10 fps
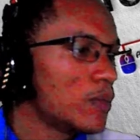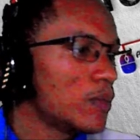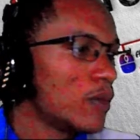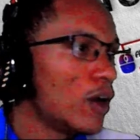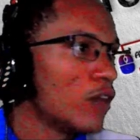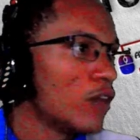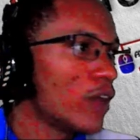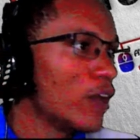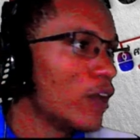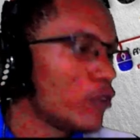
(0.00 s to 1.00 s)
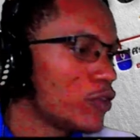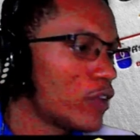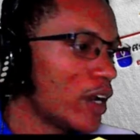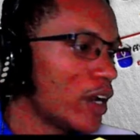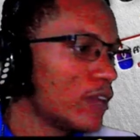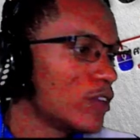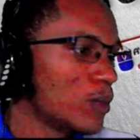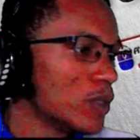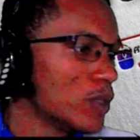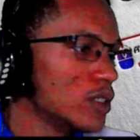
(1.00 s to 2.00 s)
of every 5
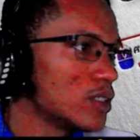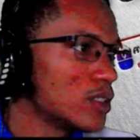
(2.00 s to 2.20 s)
numbers